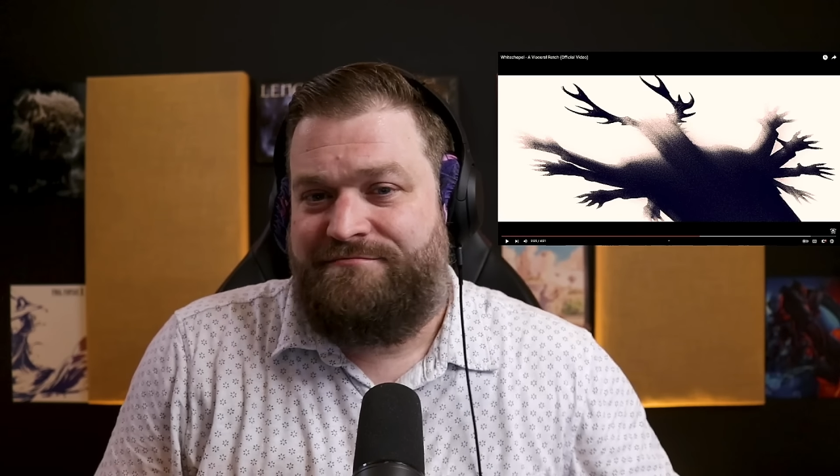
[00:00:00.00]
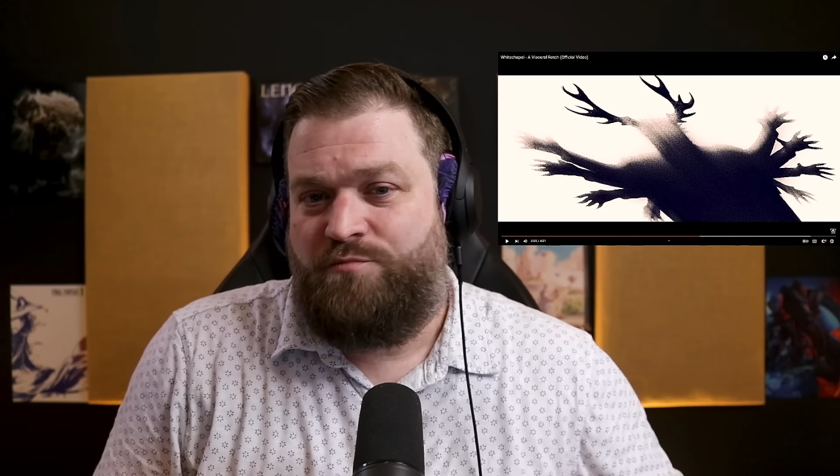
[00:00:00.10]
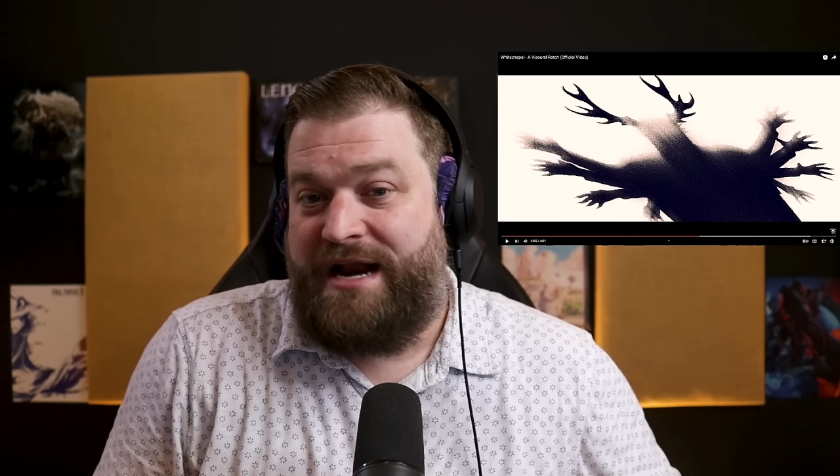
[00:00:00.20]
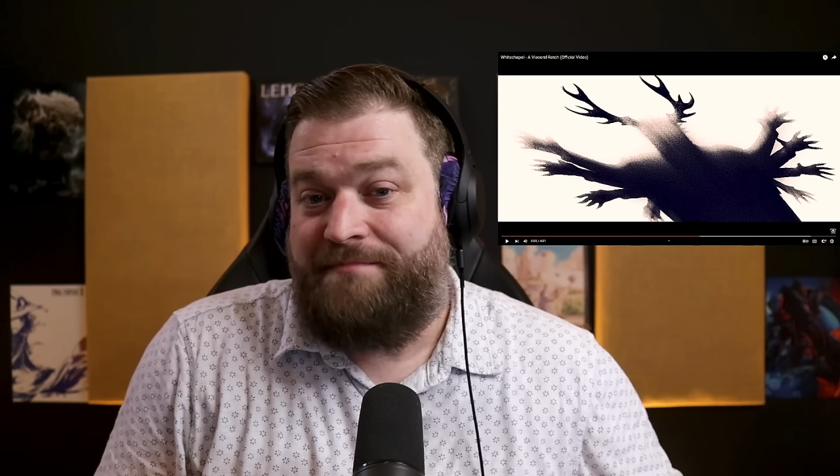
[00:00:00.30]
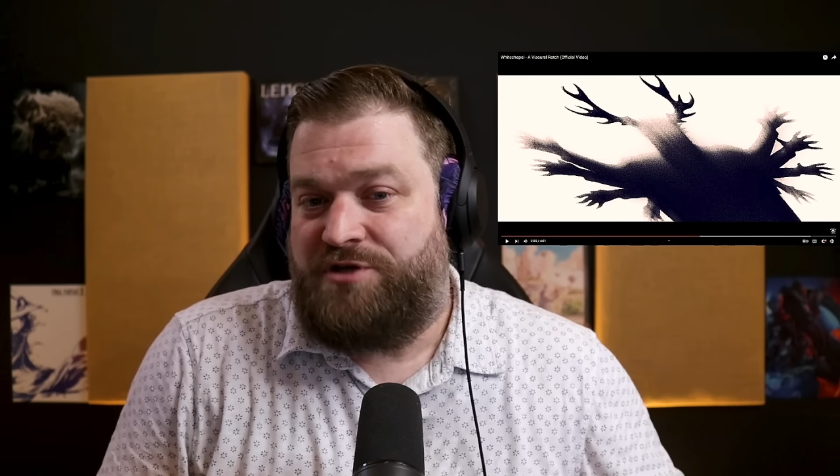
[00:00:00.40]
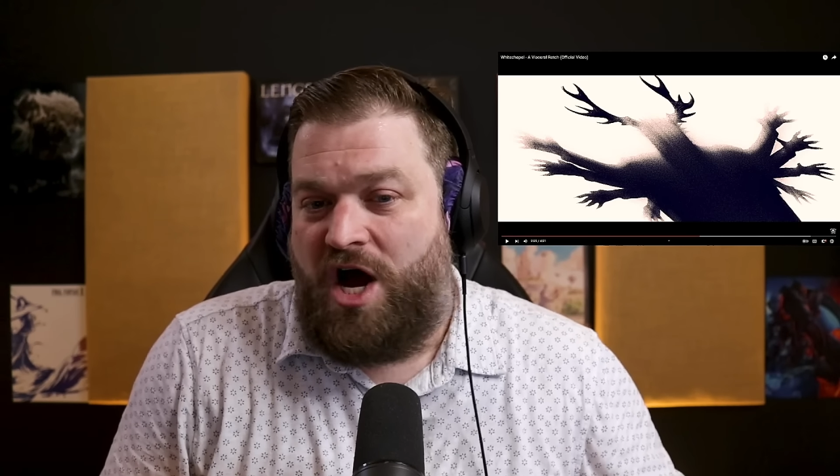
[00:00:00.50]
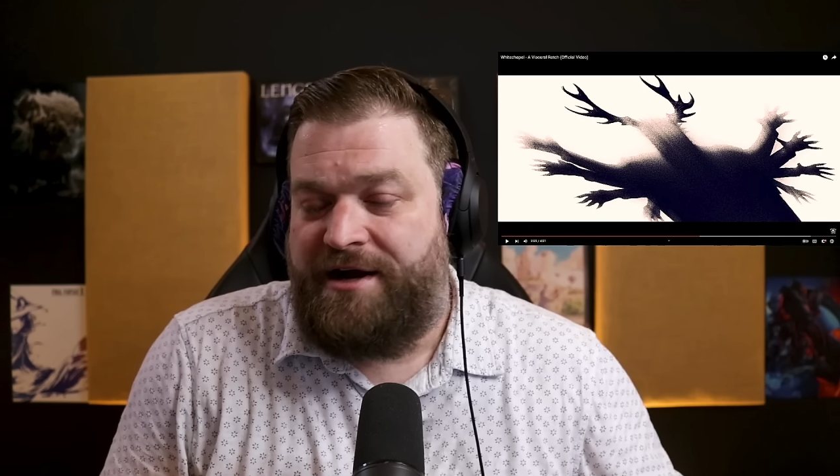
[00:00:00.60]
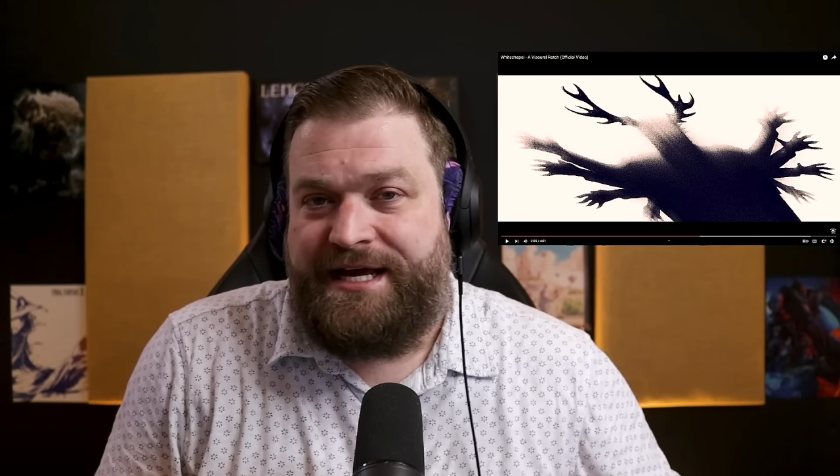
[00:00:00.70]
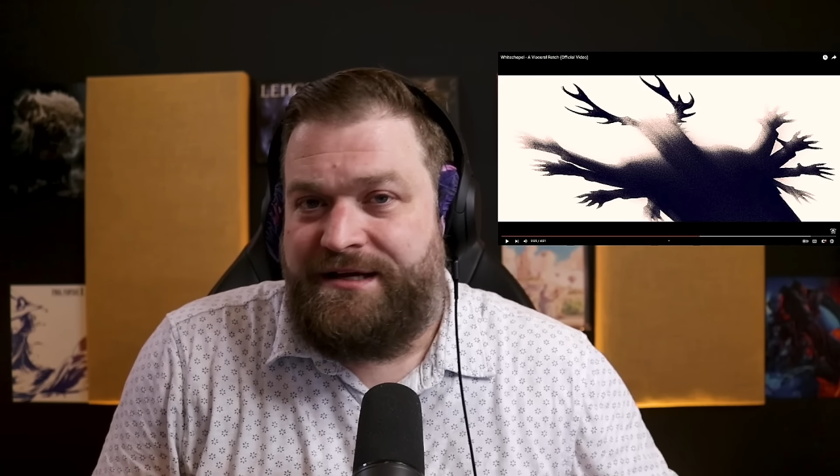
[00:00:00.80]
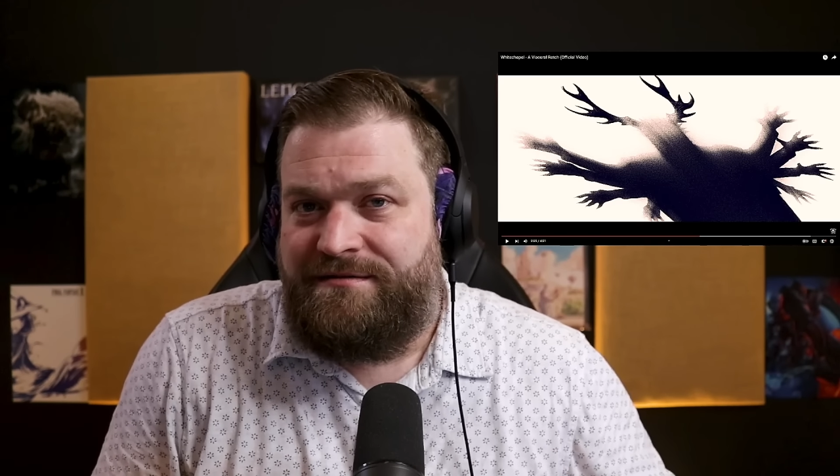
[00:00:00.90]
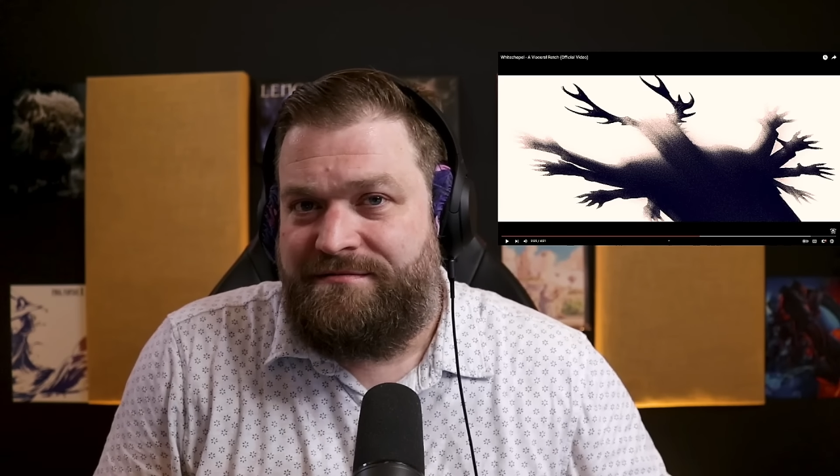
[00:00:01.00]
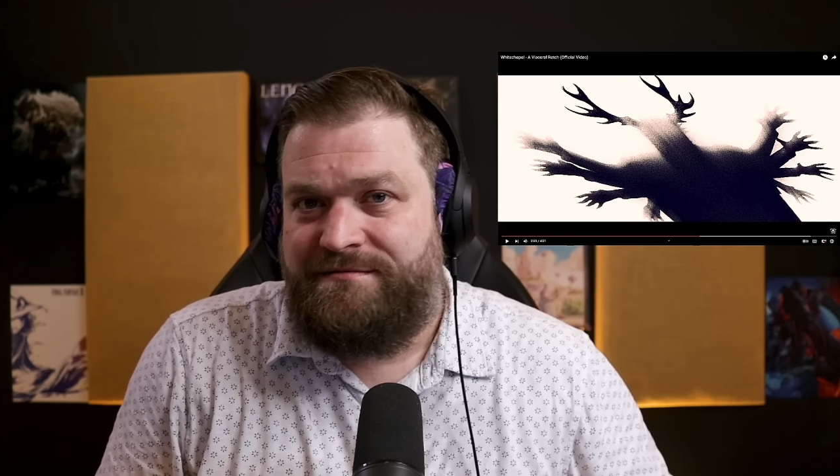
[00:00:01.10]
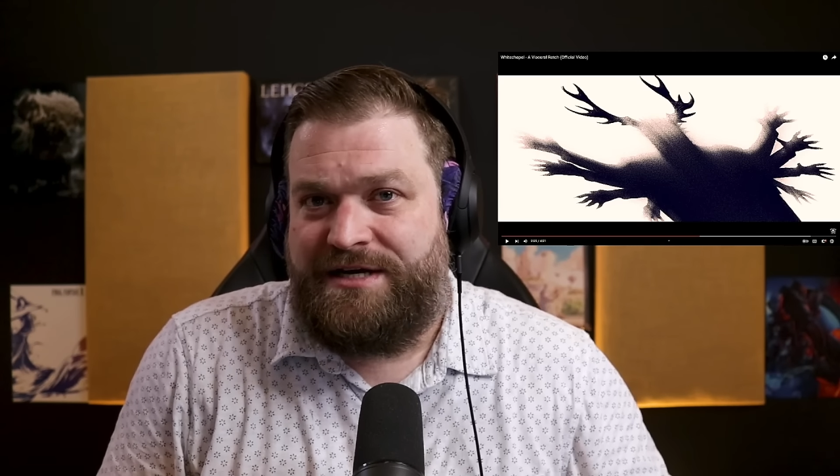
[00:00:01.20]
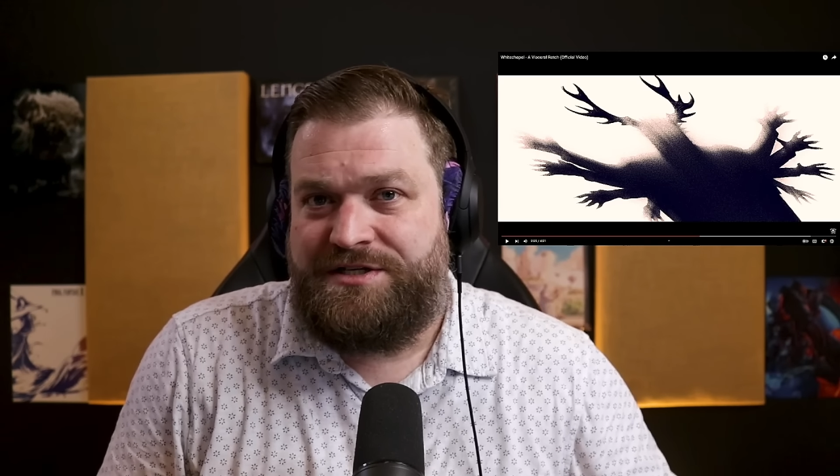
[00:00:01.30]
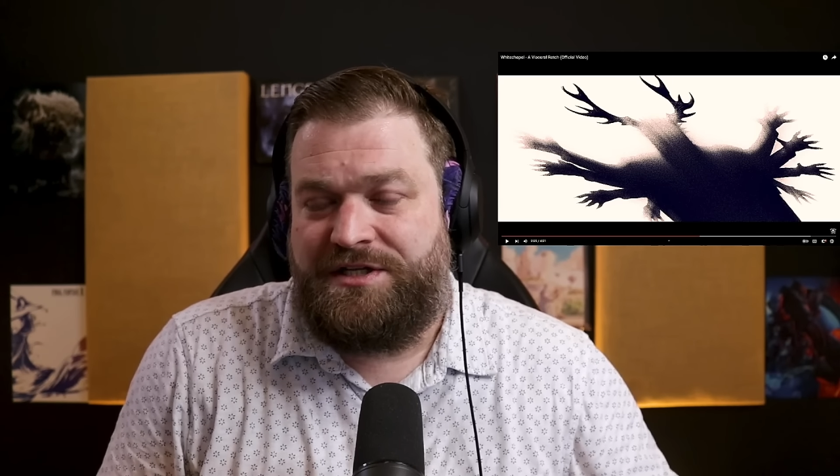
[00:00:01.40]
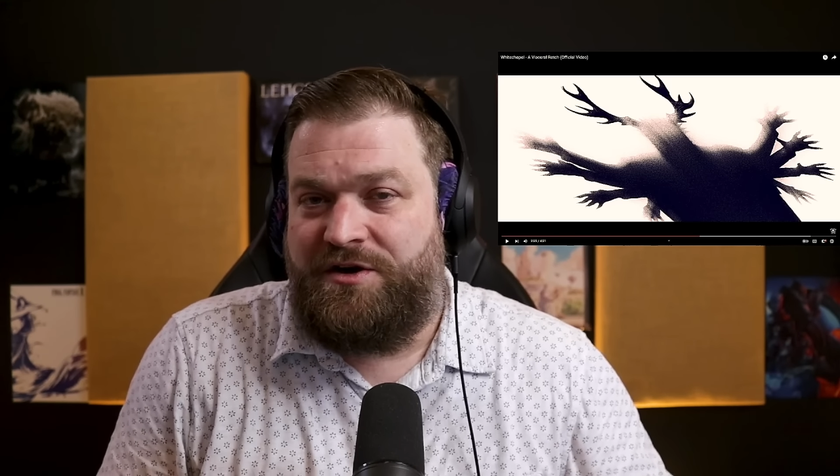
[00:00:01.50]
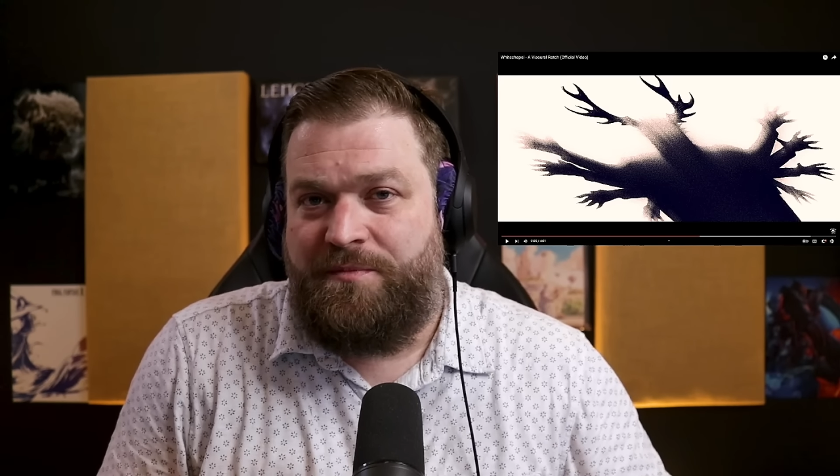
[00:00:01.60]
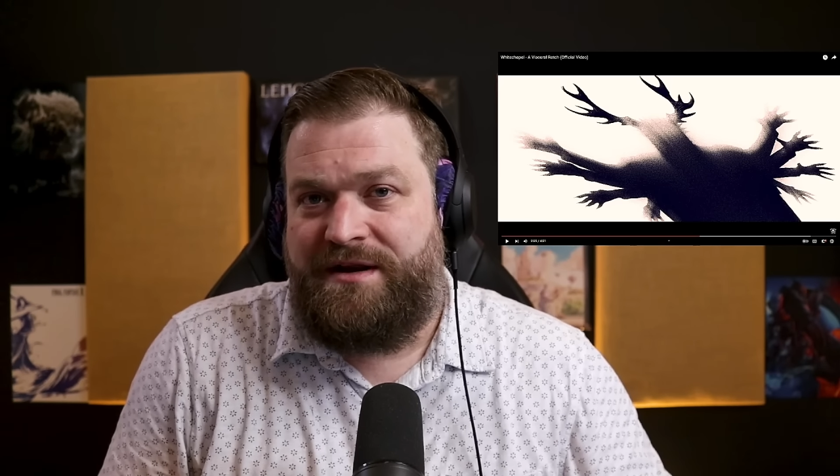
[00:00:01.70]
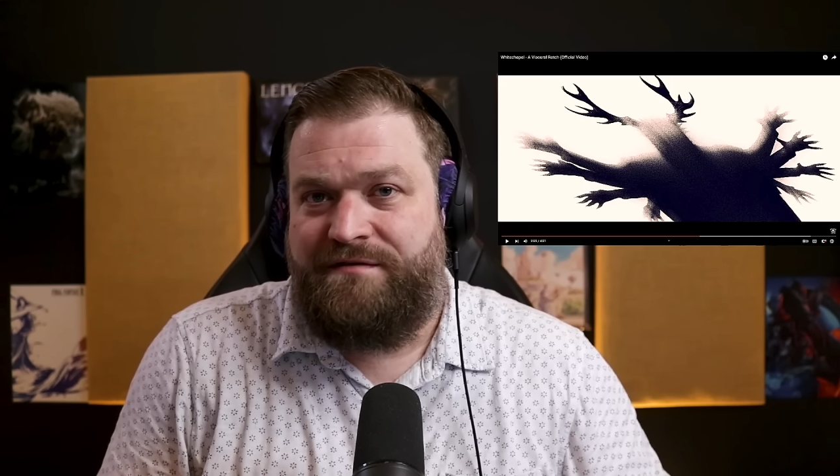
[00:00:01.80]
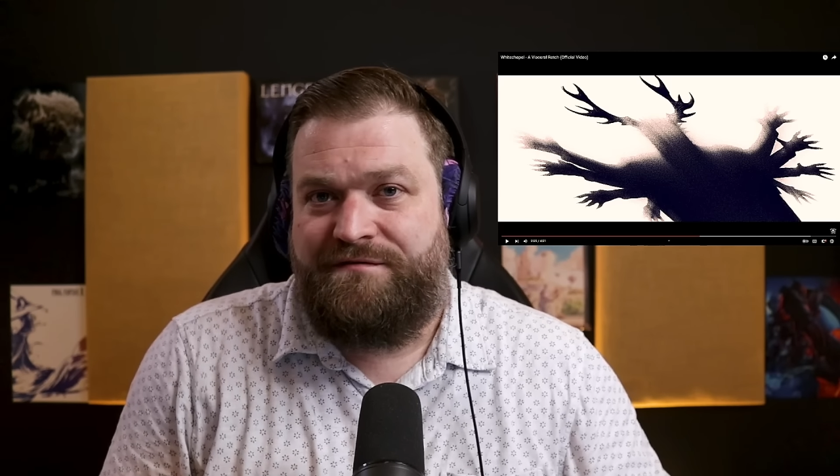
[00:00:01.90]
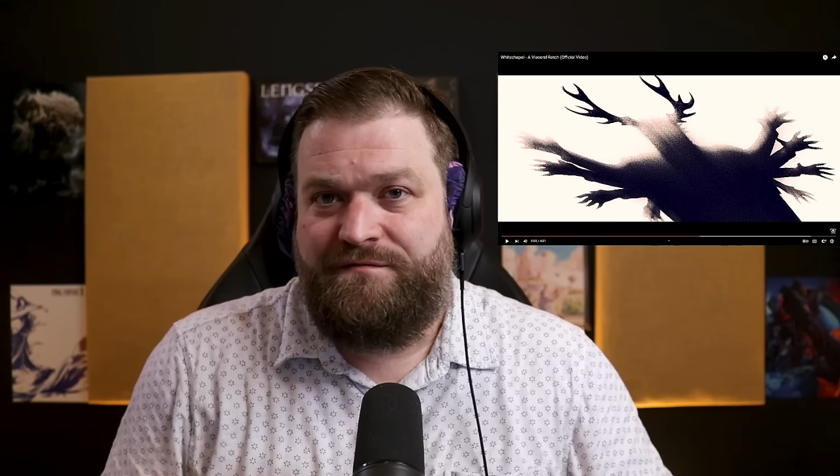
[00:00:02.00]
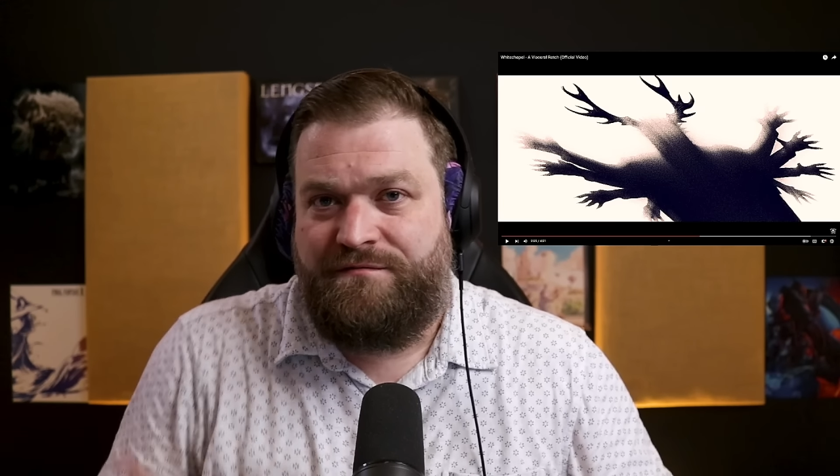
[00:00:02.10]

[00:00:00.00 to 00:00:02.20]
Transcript: when i'm talking there's a little bit of